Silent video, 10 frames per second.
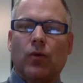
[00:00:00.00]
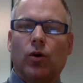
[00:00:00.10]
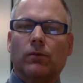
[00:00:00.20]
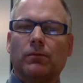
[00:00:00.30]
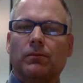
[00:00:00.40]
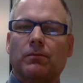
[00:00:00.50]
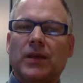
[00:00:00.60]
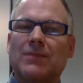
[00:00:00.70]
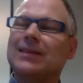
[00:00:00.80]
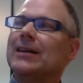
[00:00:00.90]
what
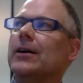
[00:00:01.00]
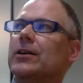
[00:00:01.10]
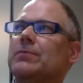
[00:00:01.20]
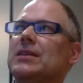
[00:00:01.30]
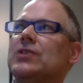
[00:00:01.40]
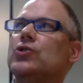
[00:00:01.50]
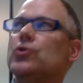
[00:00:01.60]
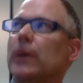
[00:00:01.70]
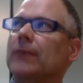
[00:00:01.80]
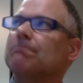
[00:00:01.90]
people are going to be
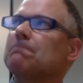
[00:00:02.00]
doing.